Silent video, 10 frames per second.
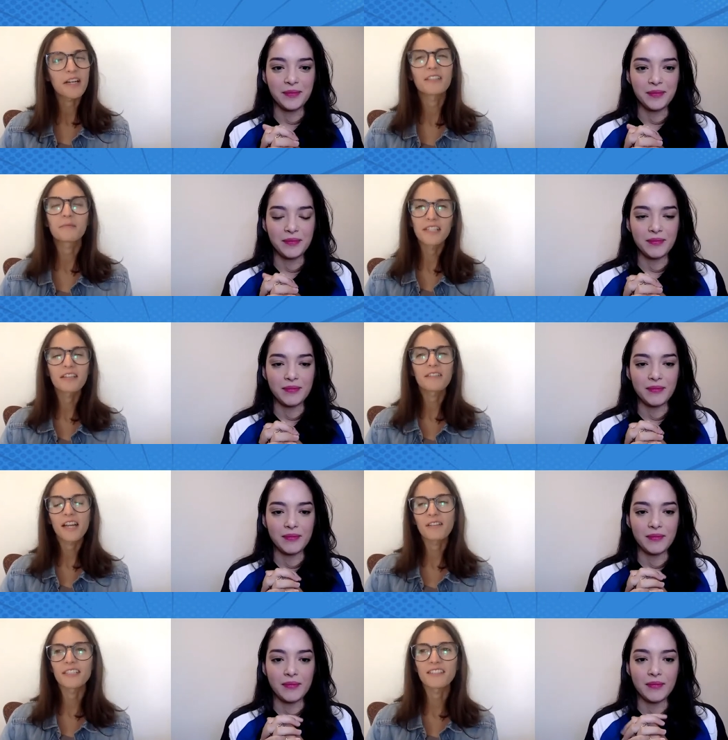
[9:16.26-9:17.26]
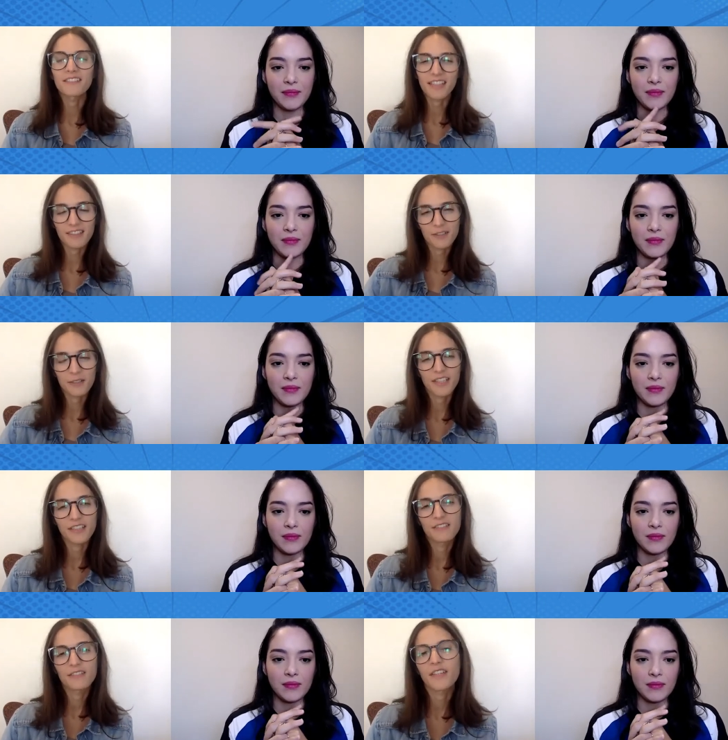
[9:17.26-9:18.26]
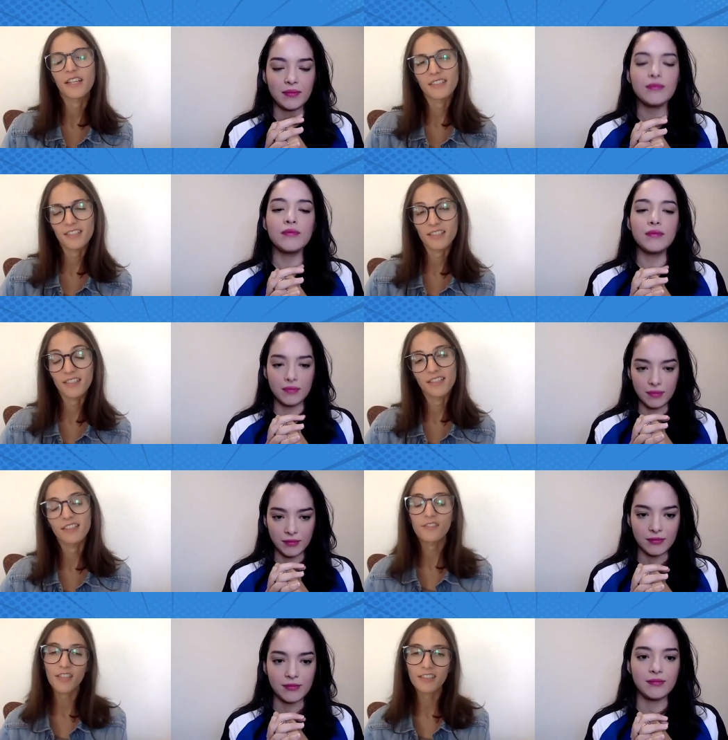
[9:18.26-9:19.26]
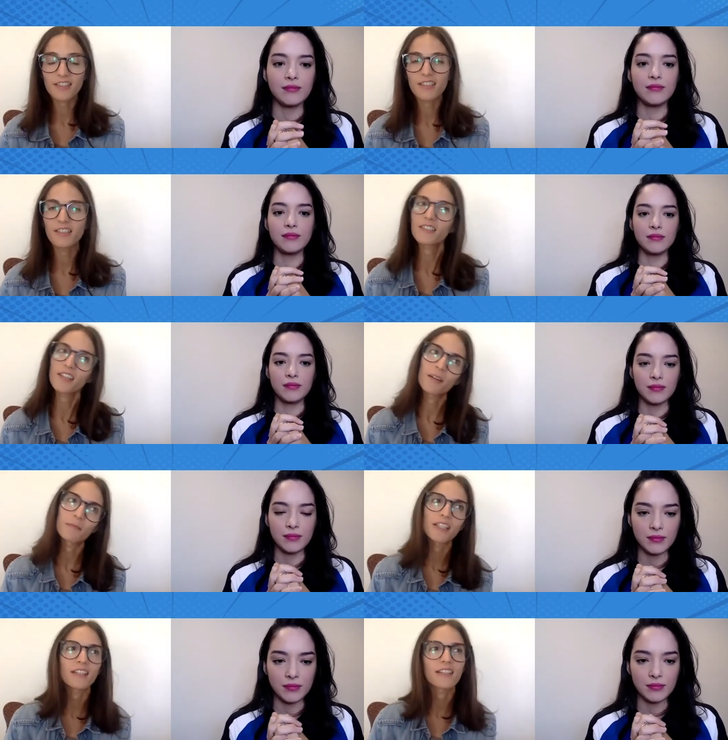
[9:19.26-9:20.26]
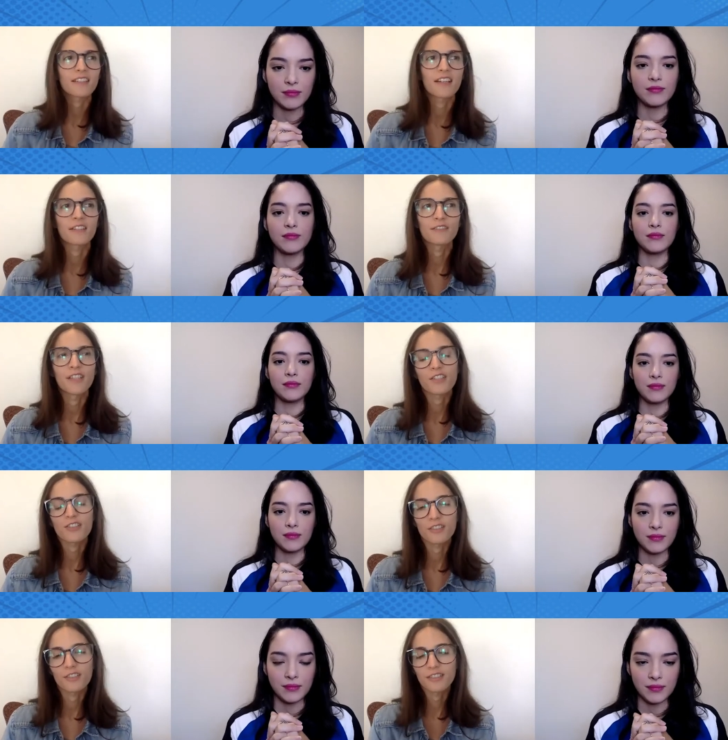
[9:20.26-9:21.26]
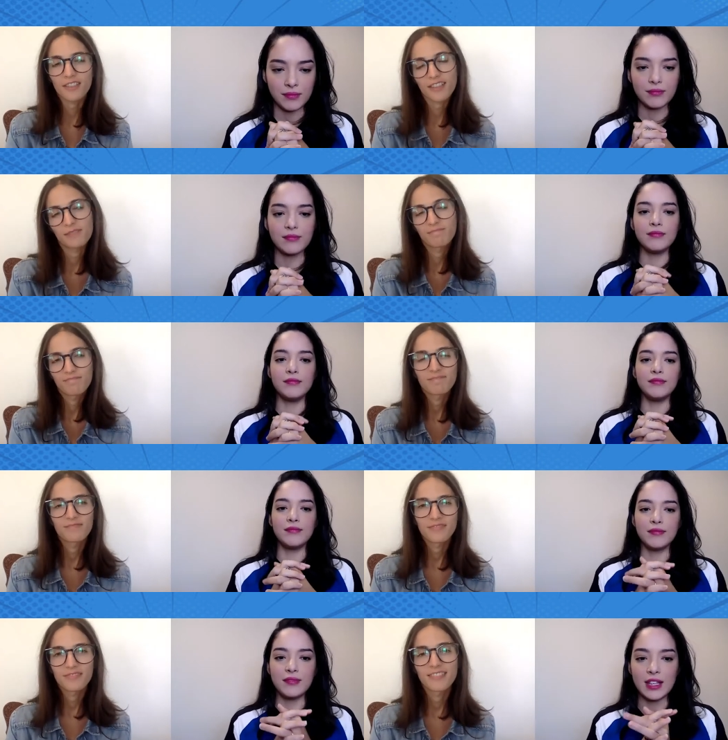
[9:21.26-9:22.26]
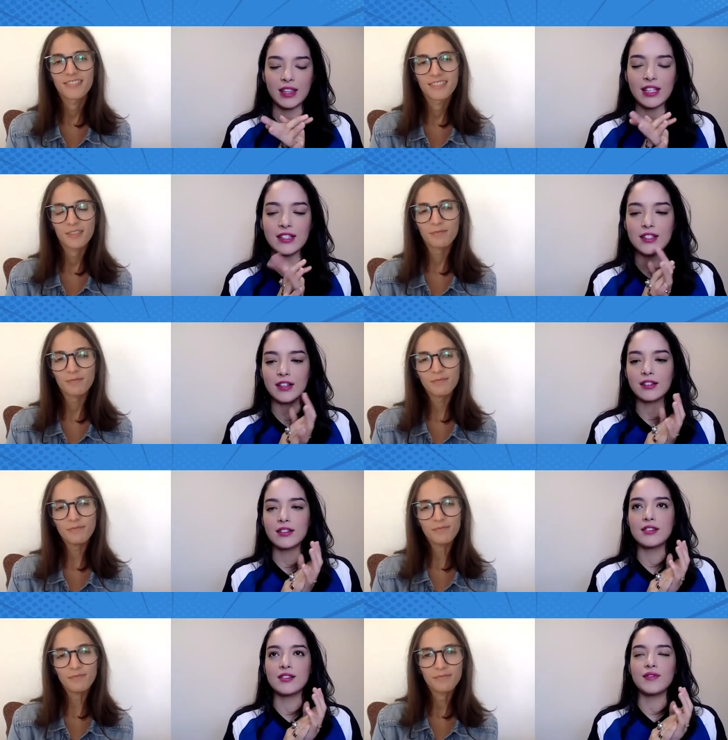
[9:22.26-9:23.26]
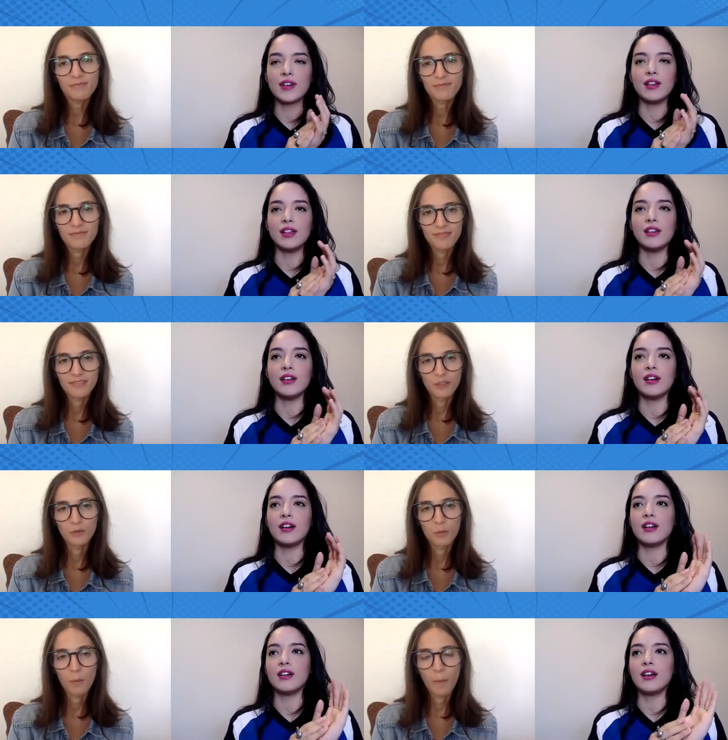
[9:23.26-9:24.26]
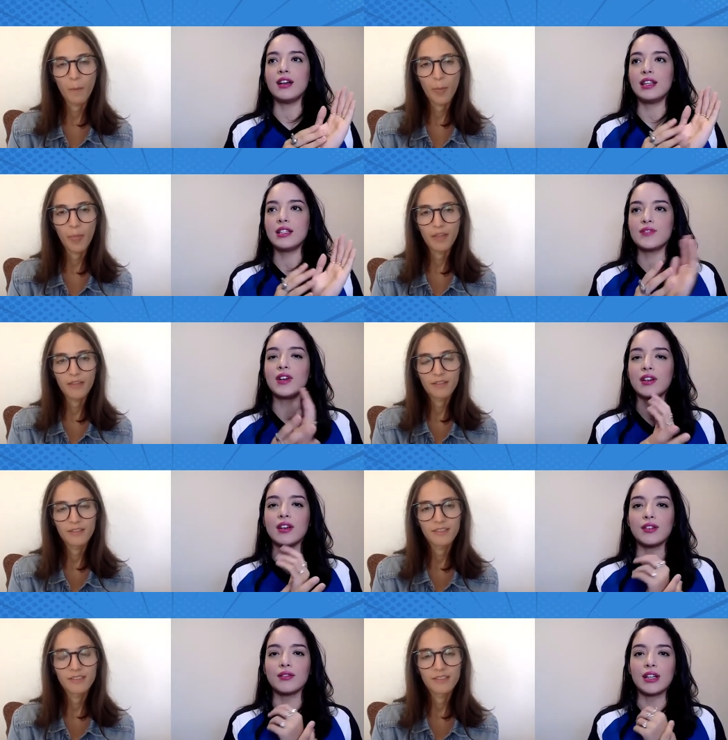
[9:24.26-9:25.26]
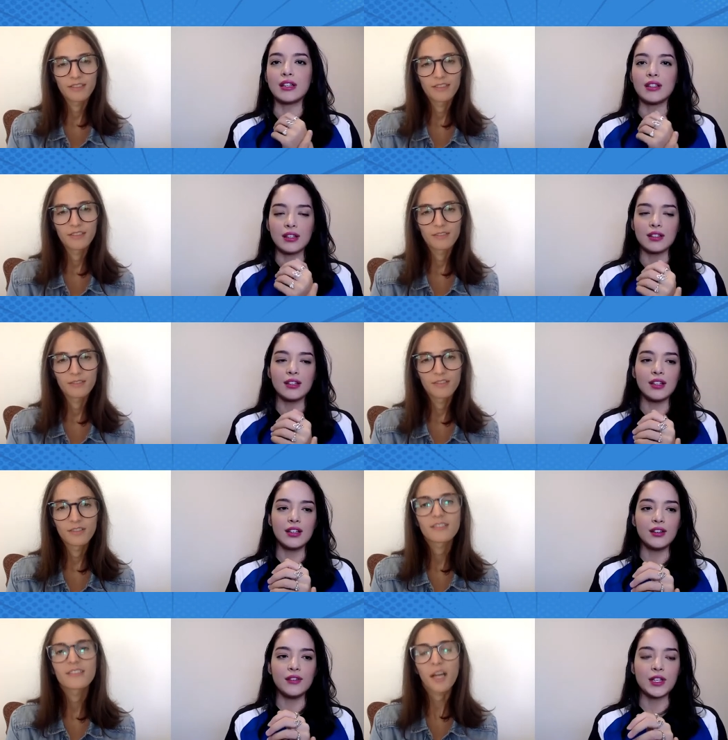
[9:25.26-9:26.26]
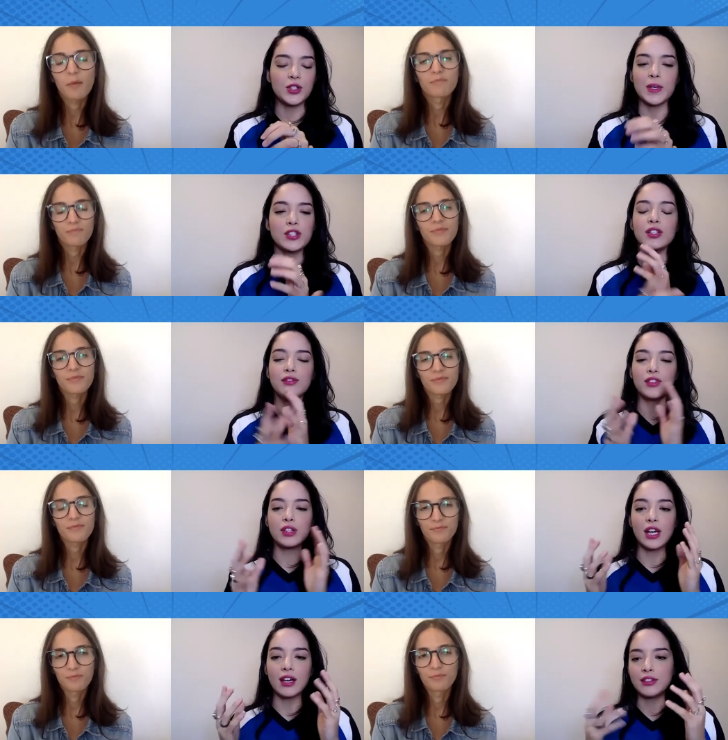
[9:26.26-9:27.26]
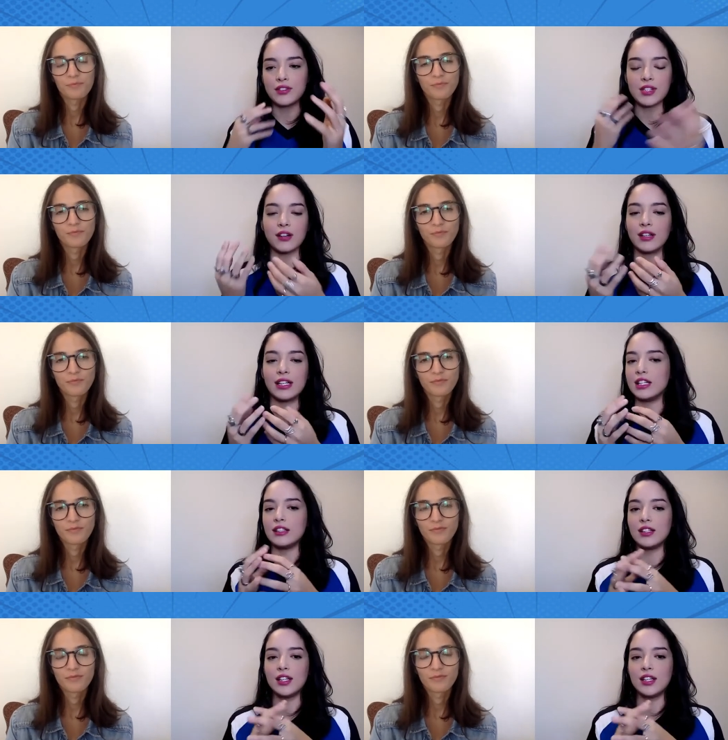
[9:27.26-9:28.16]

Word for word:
Speaker 1: it, but I really think it's a great fantasy. And it's fantasy, it's comedy, it's got adventure.
Speaker 2: I think Stardust is very, it's very underrated, especially for the actors that are in it,